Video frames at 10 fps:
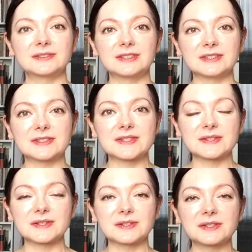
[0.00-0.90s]

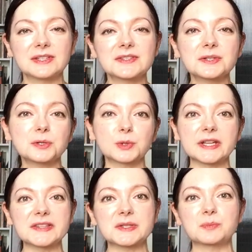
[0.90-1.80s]
It's
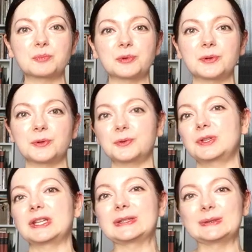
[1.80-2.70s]
crisp.
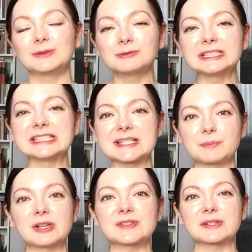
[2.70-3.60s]
It really
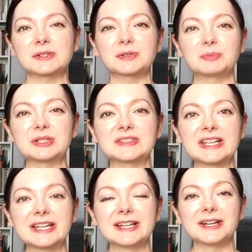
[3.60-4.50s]
smells a little bit
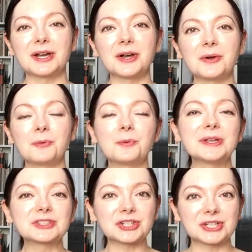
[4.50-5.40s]

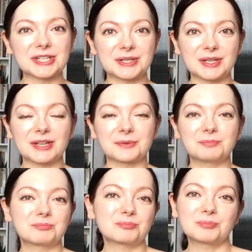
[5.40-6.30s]
wintry.
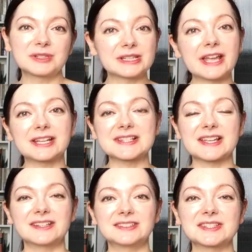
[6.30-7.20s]
Like I
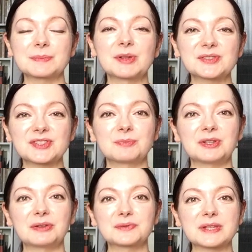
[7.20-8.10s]
said, it smells to
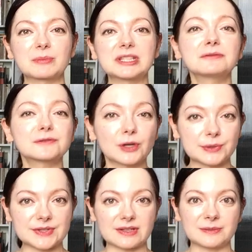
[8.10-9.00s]
me of something
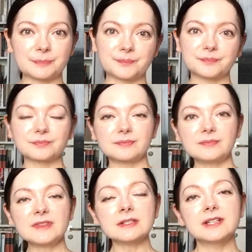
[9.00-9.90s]
frozen,
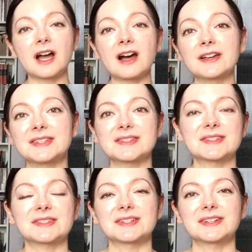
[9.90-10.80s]

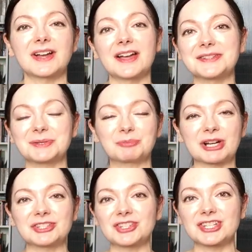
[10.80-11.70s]
iced
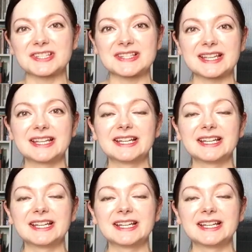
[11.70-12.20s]
branches.